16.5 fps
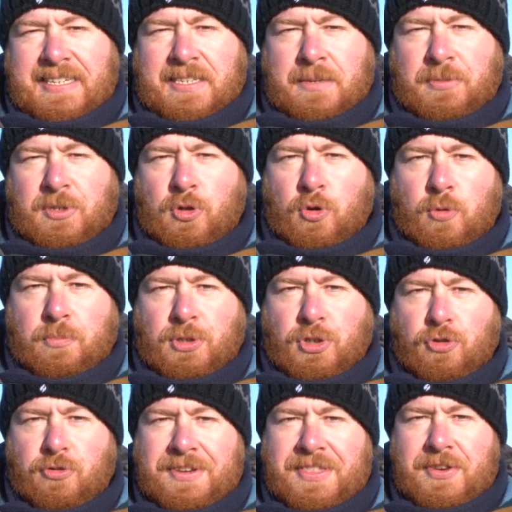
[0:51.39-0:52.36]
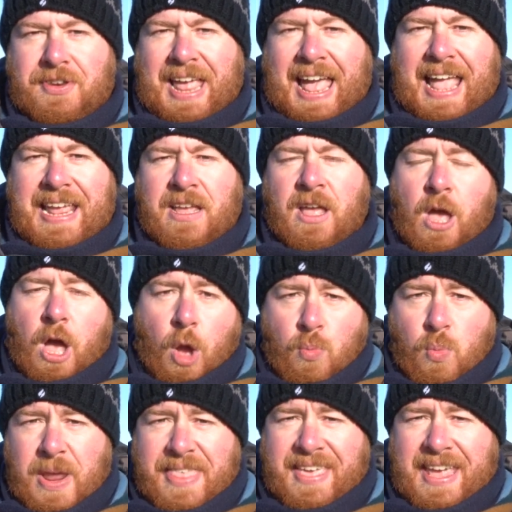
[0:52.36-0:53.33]
it's absorbed during the day,
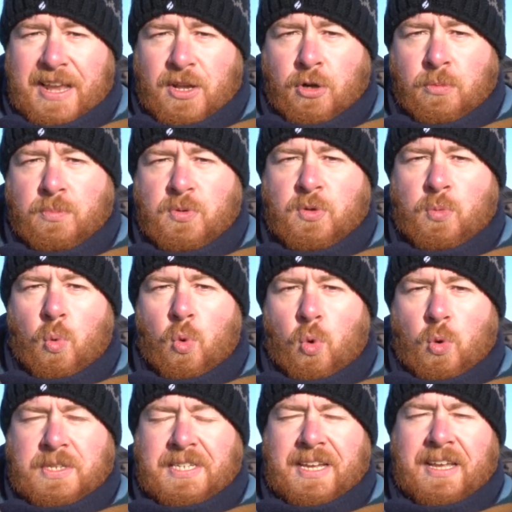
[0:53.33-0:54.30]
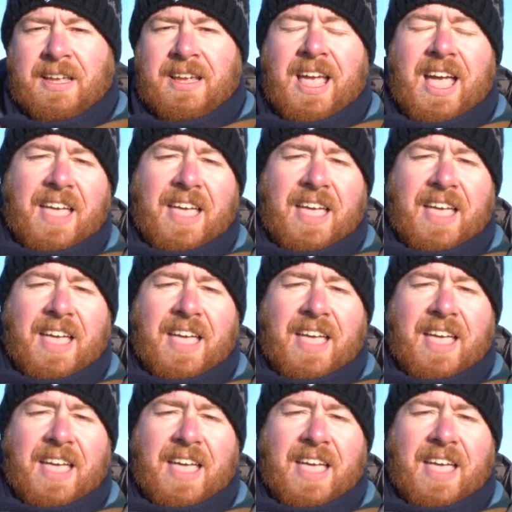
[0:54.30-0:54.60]
and with it comes water,